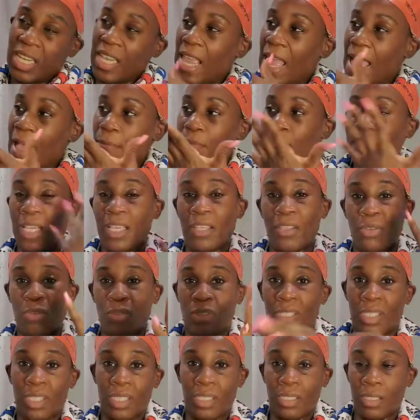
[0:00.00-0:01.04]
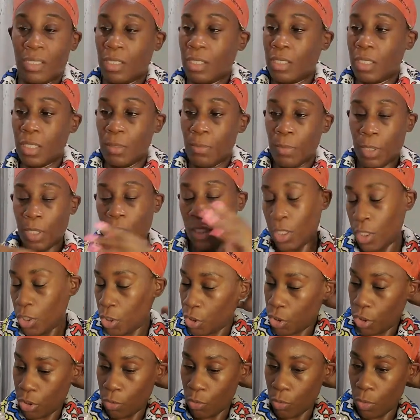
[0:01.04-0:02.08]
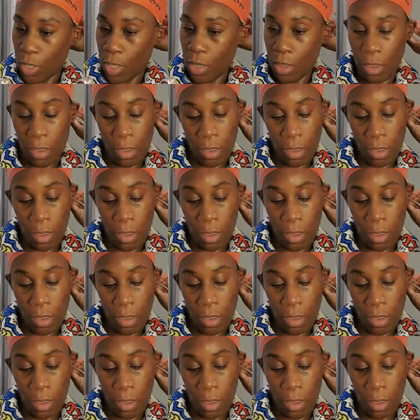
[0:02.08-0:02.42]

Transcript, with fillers: caps. I use these to deep condition with.